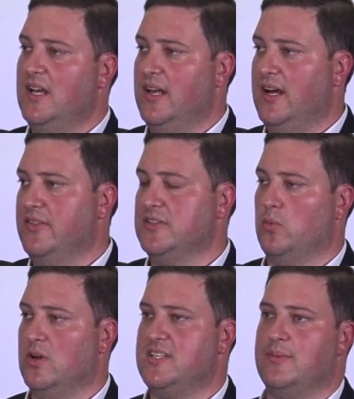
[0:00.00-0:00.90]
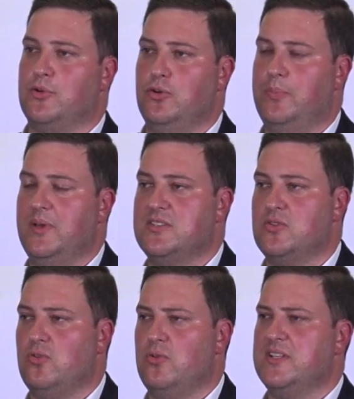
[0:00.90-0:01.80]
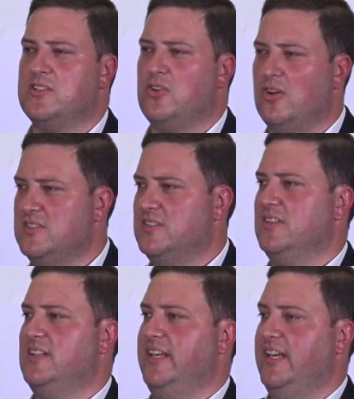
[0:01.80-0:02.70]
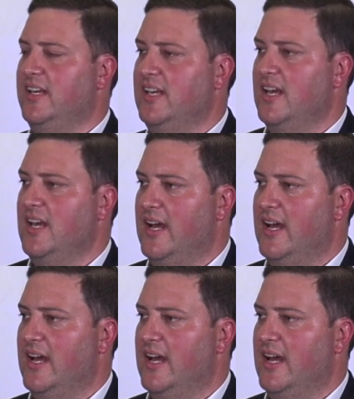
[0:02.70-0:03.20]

WhatsApp group is always constantly